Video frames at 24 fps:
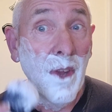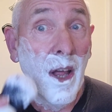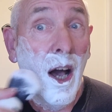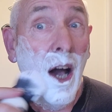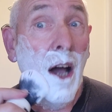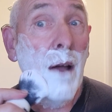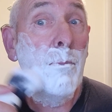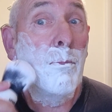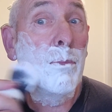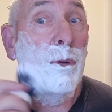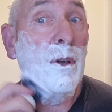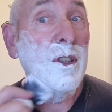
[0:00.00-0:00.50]

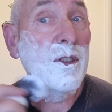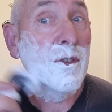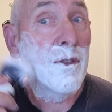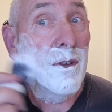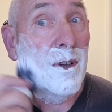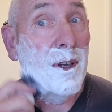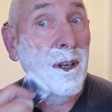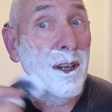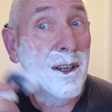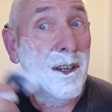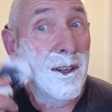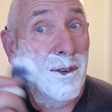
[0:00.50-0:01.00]
I'm
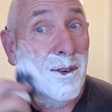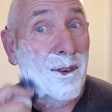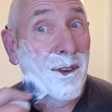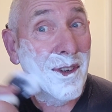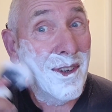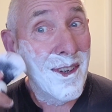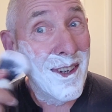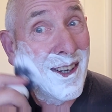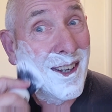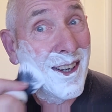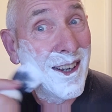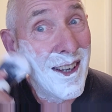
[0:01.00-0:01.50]
blissfully ignorant.
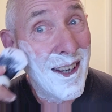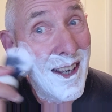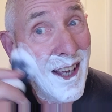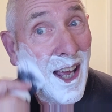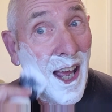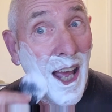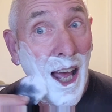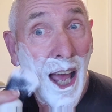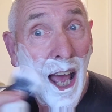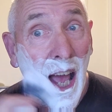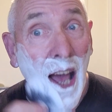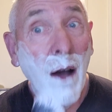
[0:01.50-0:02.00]

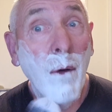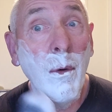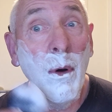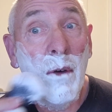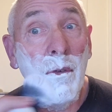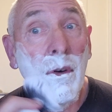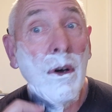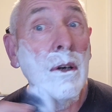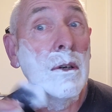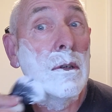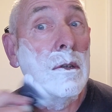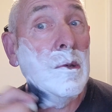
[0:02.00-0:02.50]

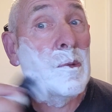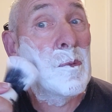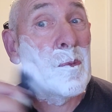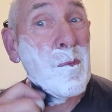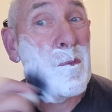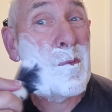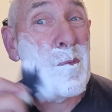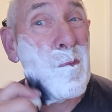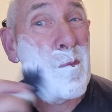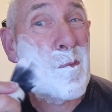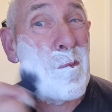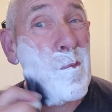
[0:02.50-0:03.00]
However,
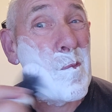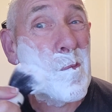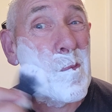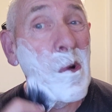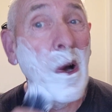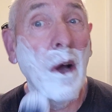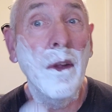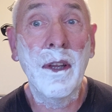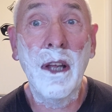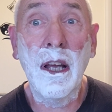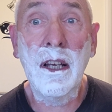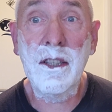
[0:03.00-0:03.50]

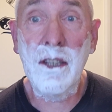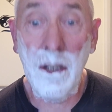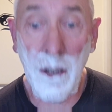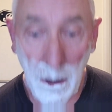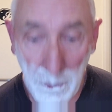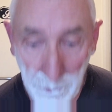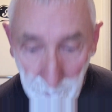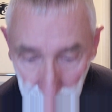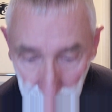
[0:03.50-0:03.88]
I think that's enough.